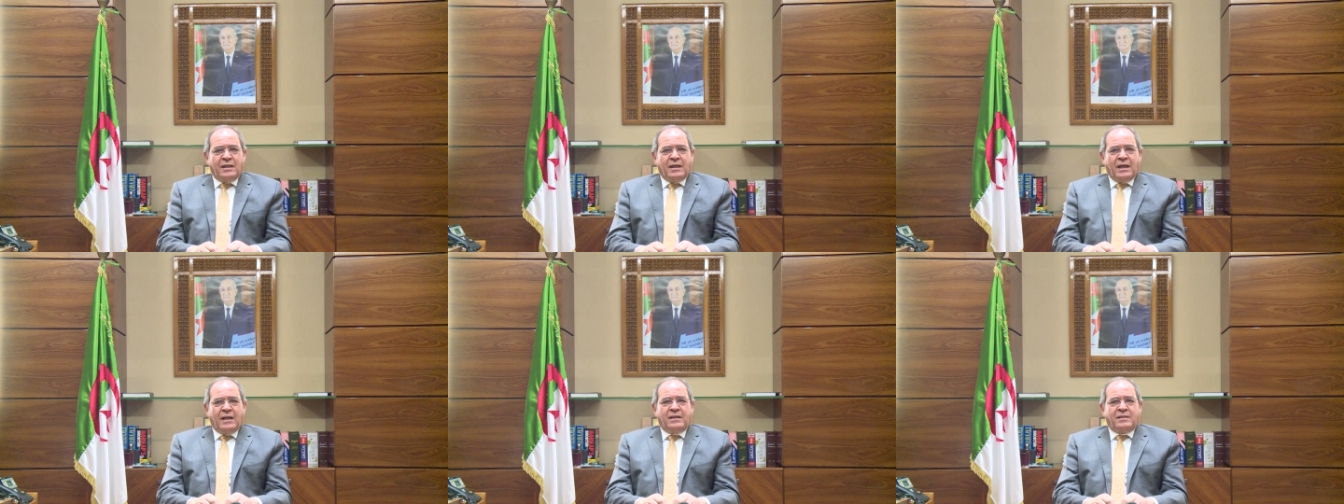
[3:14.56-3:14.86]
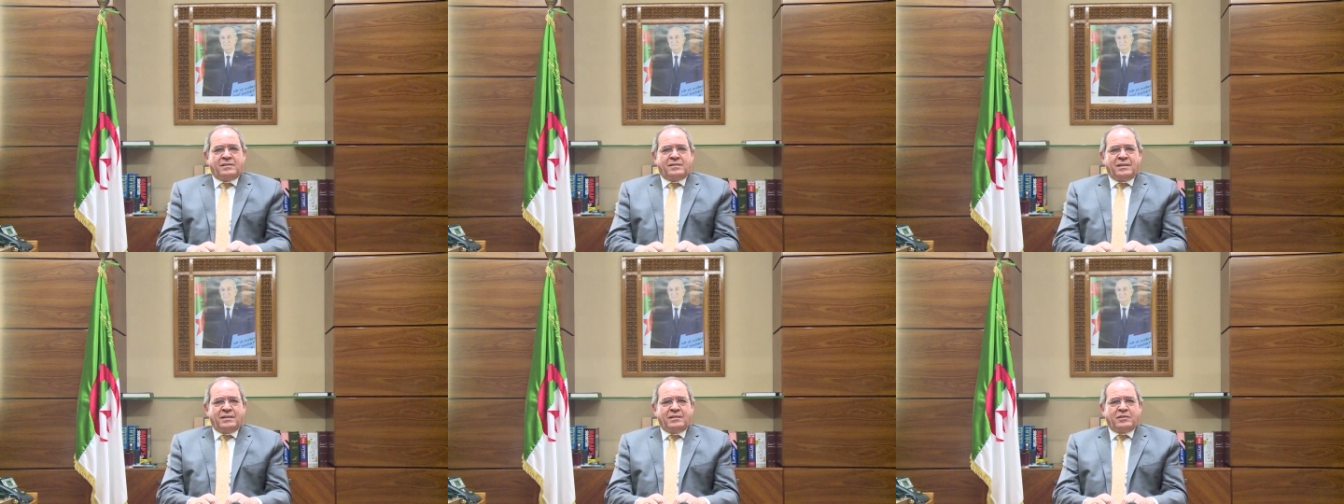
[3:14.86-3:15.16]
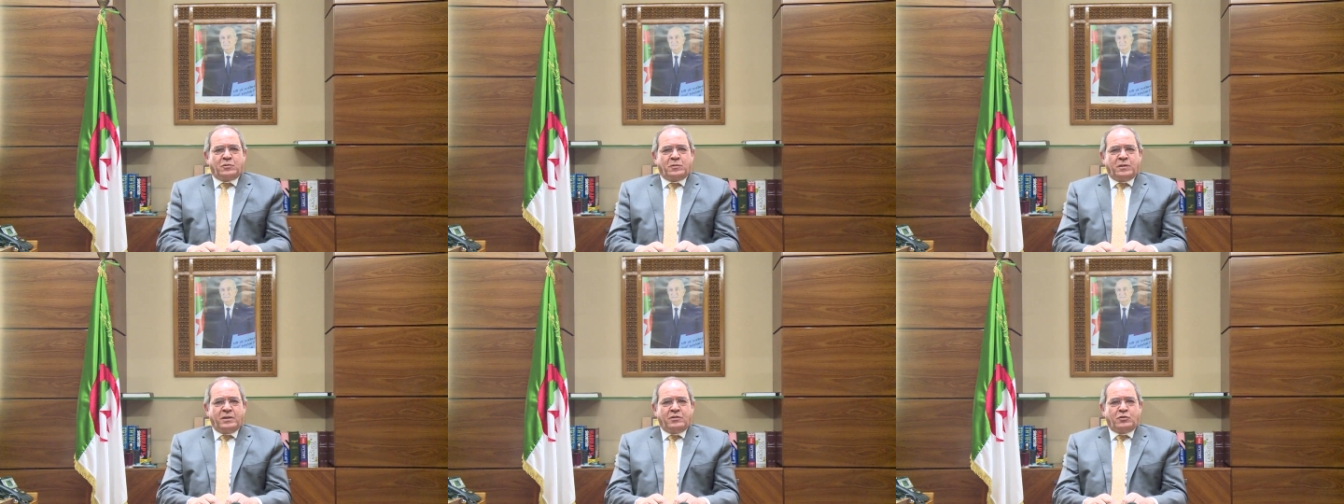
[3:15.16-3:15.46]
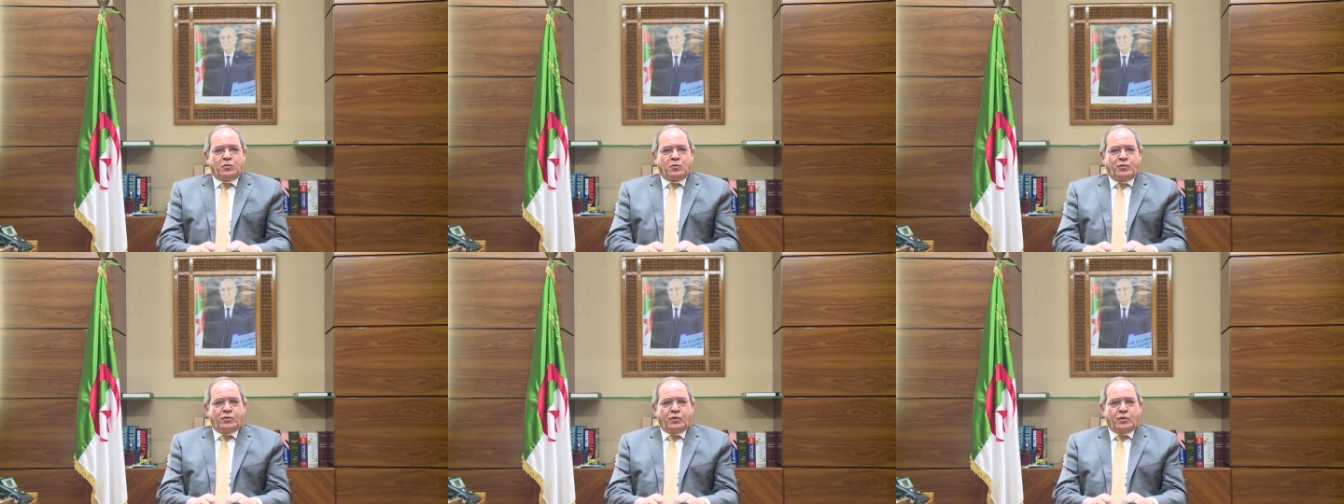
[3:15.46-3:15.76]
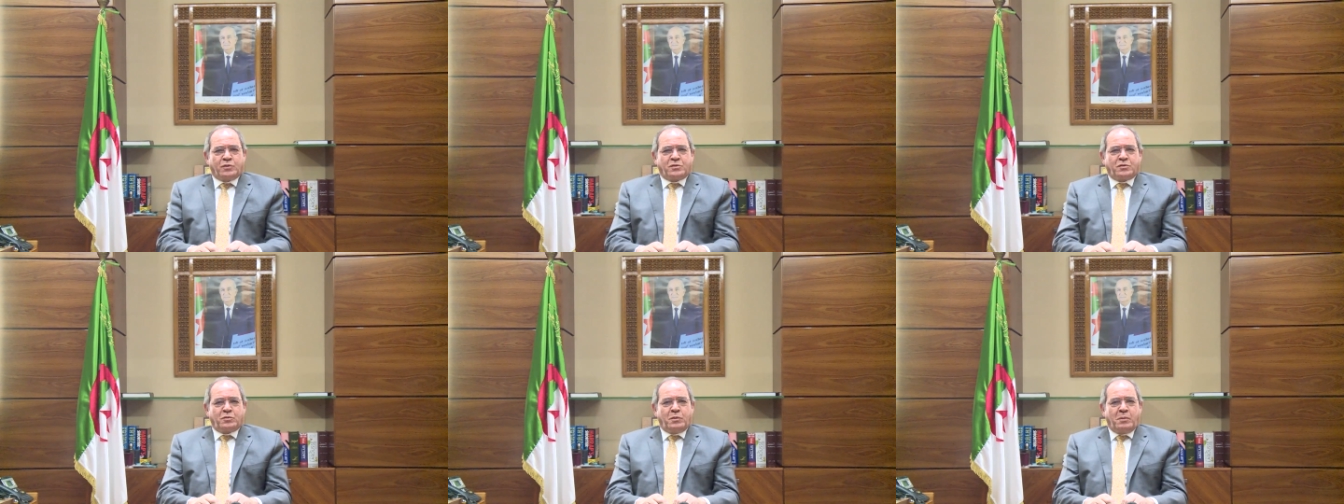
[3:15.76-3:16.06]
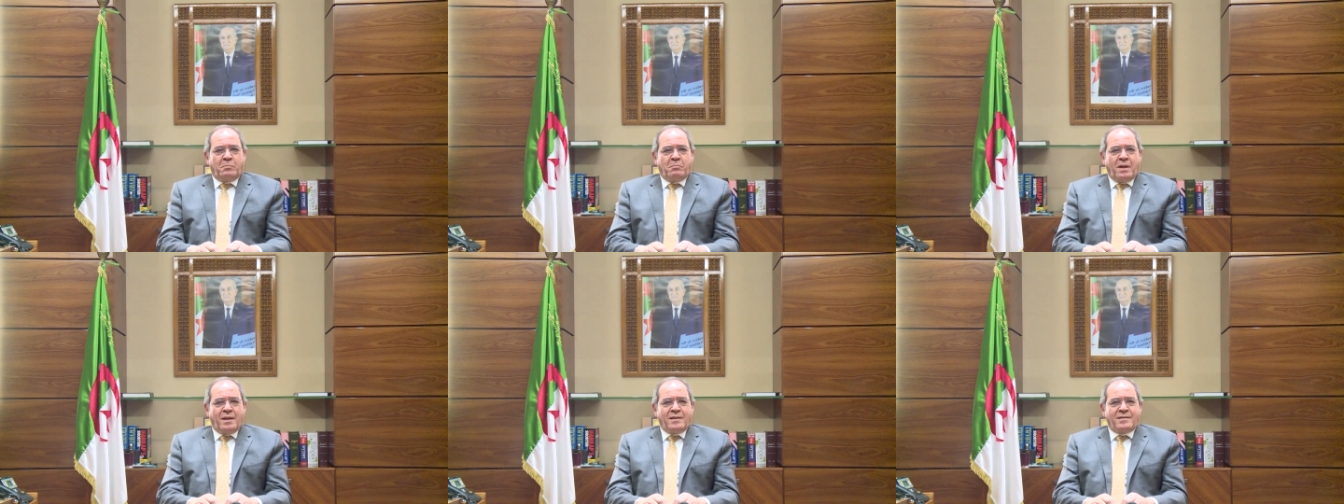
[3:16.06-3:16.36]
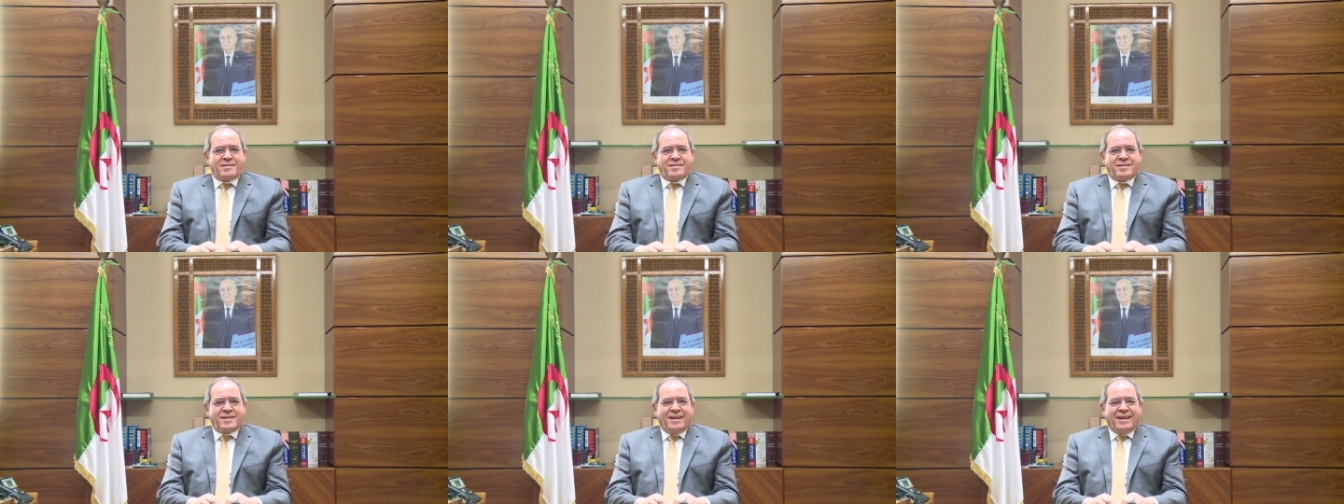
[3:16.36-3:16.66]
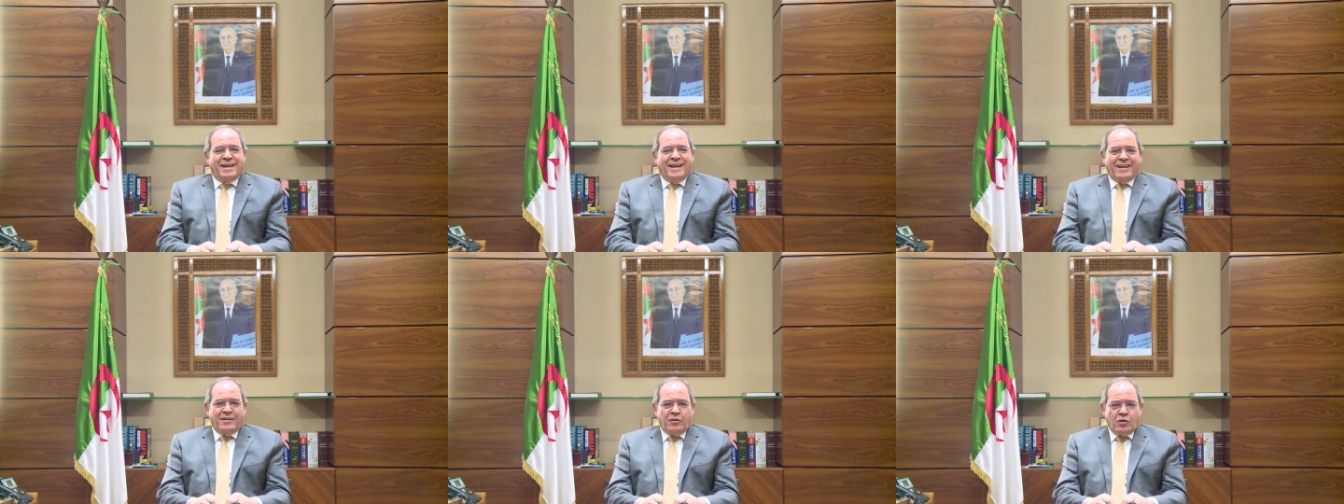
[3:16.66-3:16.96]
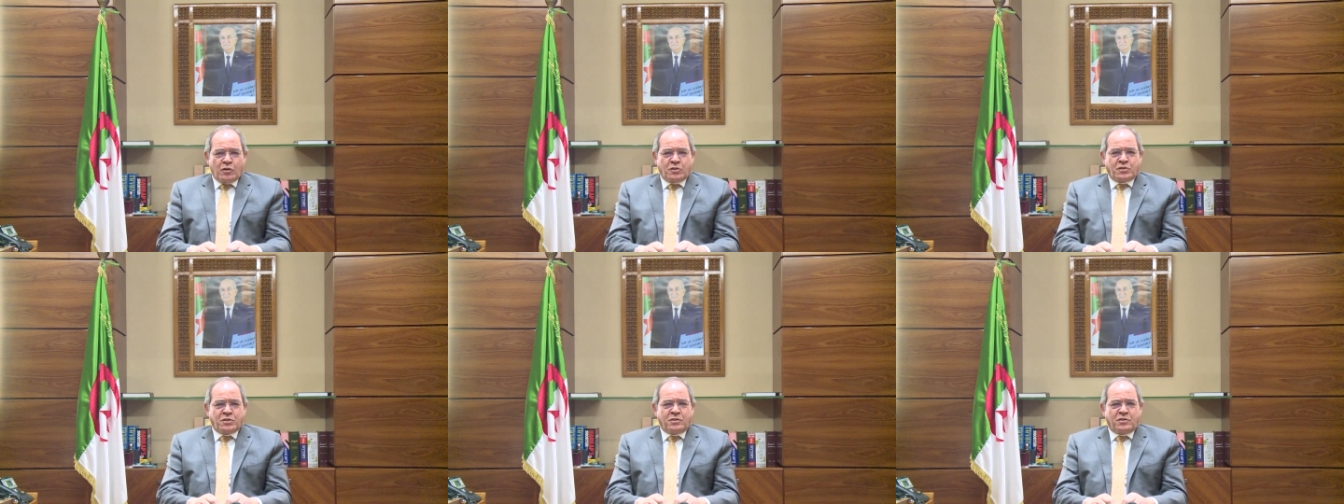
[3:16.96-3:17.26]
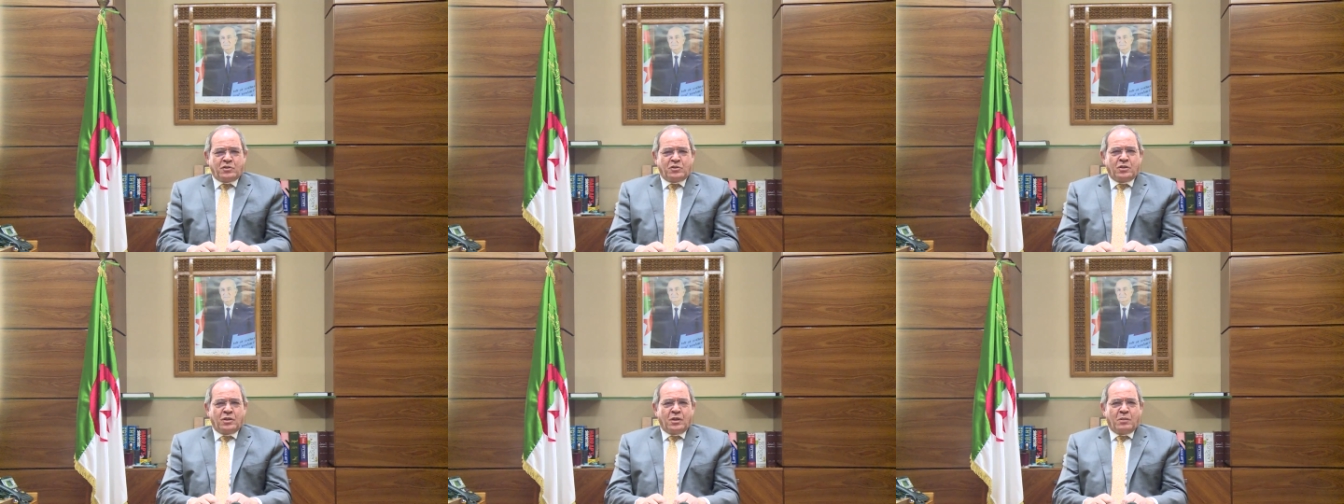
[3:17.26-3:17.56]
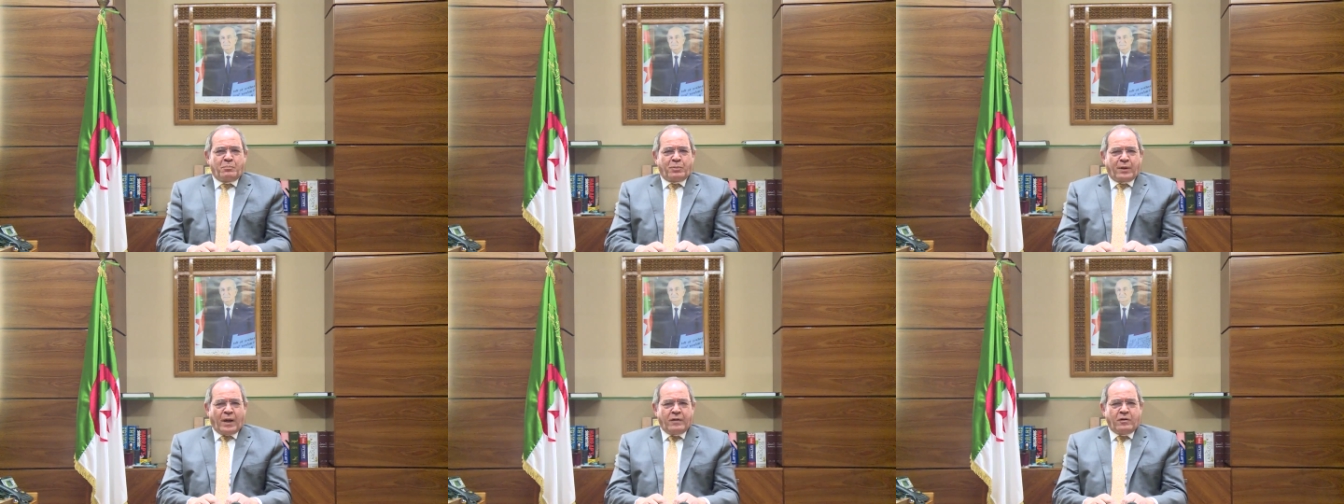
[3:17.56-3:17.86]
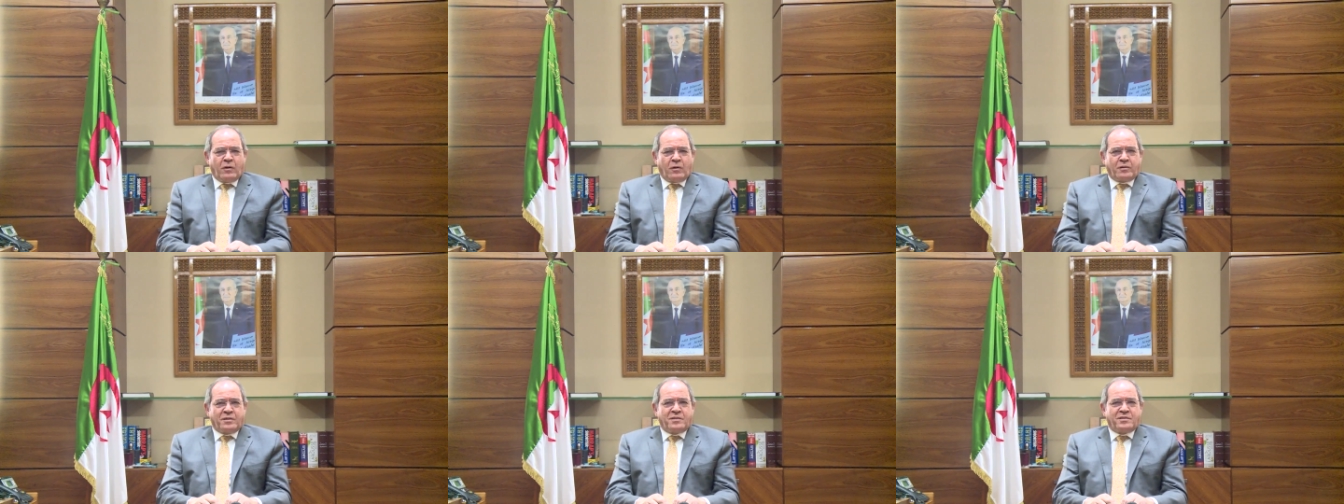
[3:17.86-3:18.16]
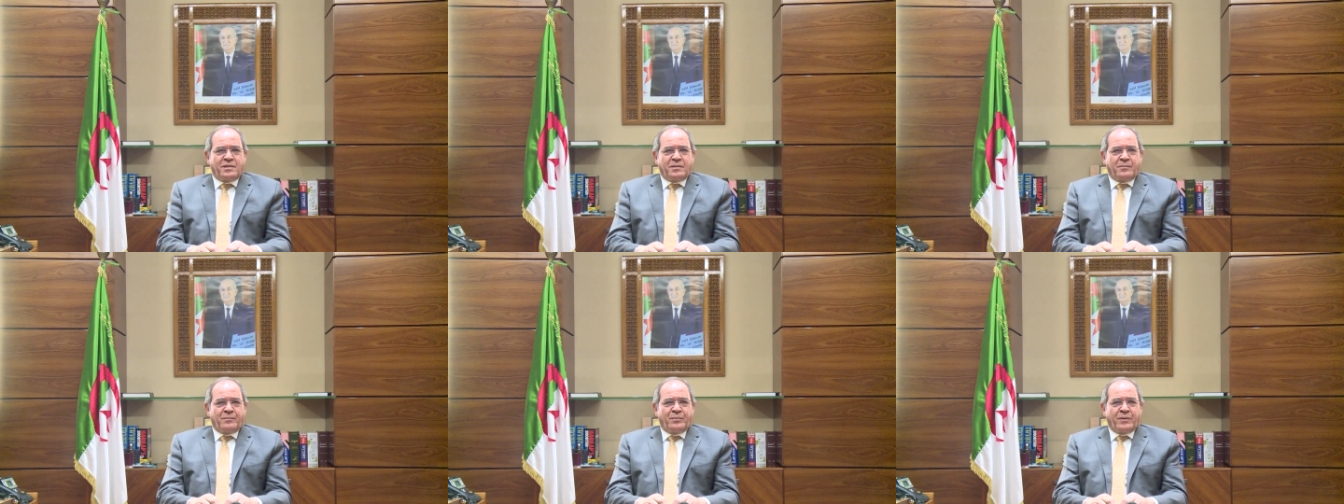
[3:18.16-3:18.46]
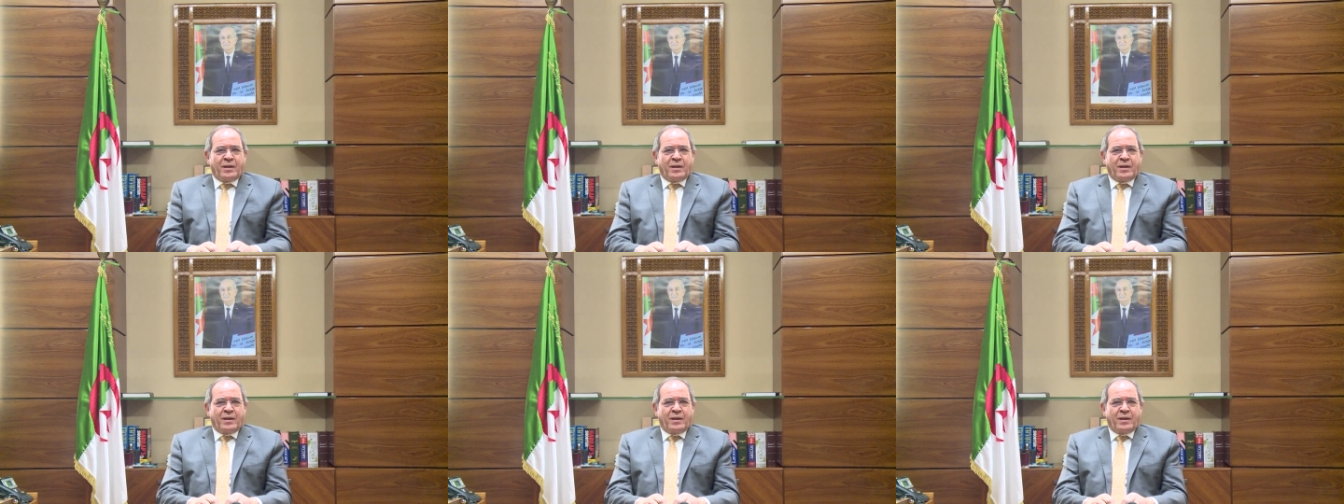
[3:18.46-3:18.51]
and its entry into force remains an urgent priority.